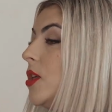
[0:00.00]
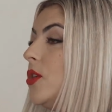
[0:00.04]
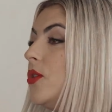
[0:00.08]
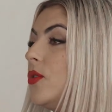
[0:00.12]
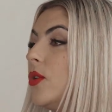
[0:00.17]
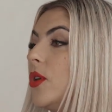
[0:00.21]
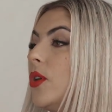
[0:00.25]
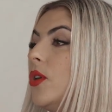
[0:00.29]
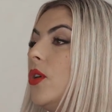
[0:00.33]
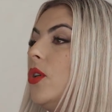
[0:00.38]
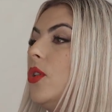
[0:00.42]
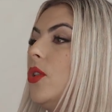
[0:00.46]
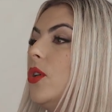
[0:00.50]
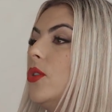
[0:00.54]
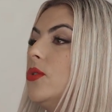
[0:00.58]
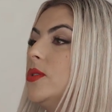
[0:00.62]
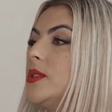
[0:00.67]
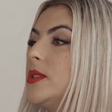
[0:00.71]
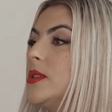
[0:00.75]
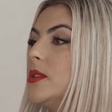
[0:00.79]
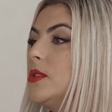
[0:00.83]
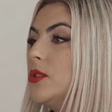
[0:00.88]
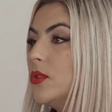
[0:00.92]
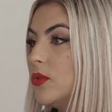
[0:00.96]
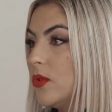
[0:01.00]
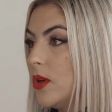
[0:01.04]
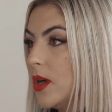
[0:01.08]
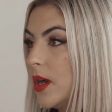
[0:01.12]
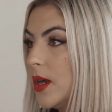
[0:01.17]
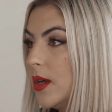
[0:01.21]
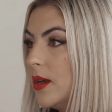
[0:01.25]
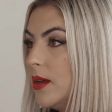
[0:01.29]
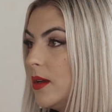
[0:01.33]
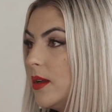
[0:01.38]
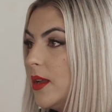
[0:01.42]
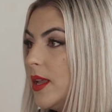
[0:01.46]
you can close the
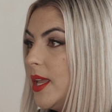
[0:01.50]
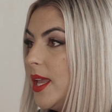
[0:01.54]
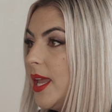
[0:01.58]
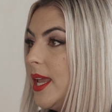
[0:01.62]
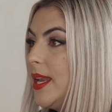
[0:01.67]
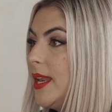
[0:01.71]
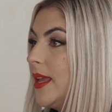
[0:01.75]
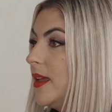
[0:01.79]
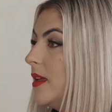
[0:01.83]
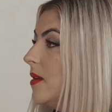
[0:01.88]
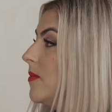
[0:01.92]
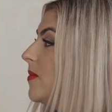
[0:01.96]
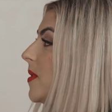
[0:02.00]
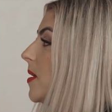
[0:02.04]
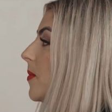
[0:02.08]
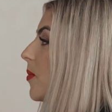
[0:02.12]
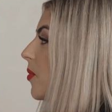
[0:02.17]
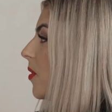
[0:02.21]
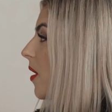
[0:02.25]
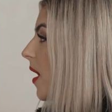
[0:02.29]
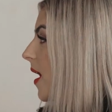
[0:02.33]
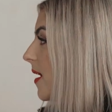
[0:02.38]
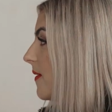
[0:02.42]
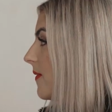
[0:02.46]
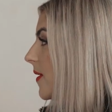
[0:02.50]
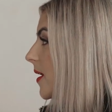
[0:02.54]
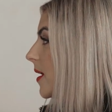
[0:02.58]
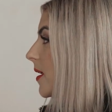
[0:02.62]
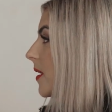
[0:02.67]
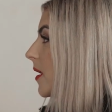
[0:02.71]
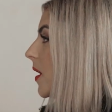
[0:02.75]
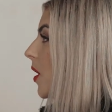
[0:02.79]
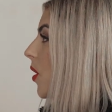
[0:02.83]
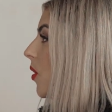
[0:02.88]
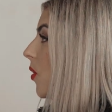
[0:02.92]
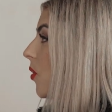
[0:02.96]
door and it can be private.
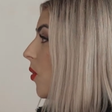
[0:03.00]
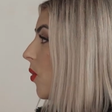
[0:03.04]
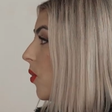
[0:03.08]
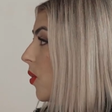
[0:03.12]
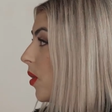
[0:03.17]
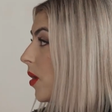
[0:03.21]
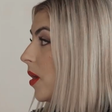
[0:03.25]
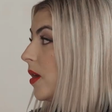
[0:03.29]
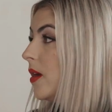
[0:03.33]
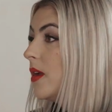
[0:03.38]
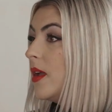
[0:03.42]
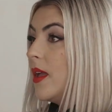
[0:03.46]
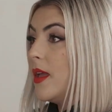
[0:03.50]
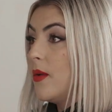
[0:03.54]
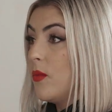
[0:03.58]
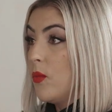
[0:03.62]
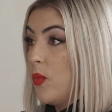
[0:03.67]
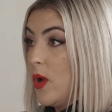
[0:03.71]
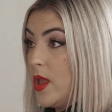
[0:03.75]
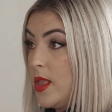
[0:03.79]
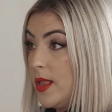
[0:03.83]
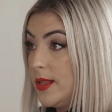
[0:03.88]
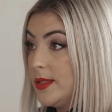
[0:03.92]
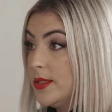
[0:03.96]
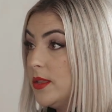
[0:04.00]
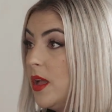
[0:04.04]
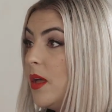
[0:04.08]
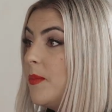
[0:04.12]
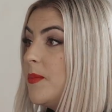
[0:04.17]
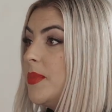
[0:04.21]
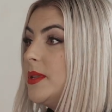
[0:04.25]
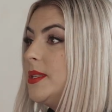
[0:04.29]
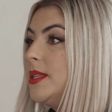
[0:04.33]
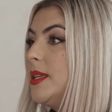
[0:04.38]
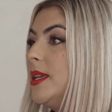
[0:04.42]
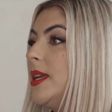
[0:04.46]
Or when it's not
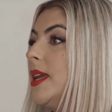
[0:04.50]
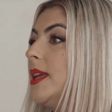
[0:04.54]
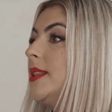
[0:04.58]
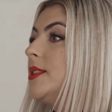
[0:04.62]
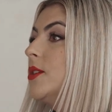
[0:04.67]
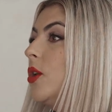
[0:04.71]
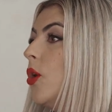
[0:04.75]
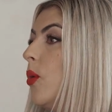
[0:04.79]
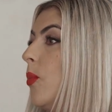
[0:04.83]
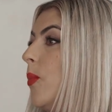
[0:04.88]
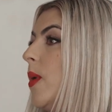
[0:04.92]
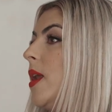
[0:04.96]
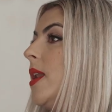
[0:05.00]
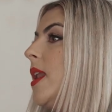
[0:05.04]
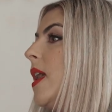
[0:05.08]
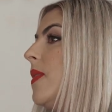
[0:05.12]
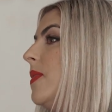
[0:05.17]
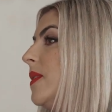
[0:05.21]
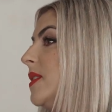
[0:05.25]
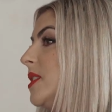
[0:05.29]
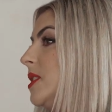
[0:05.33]
busy, it's open and the